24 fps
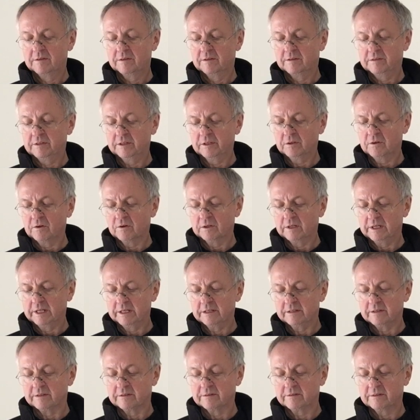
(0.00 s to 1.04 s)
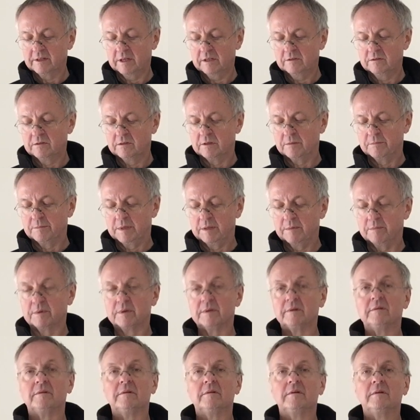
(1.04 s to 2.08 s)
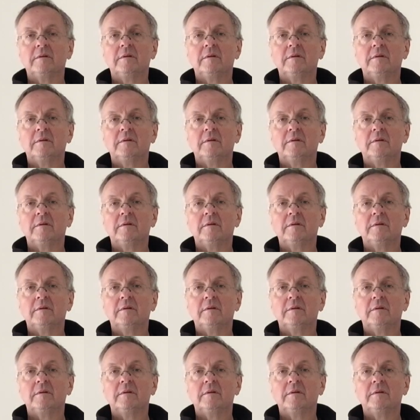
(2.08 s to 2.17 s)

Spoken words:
the synagogue leader said to the people,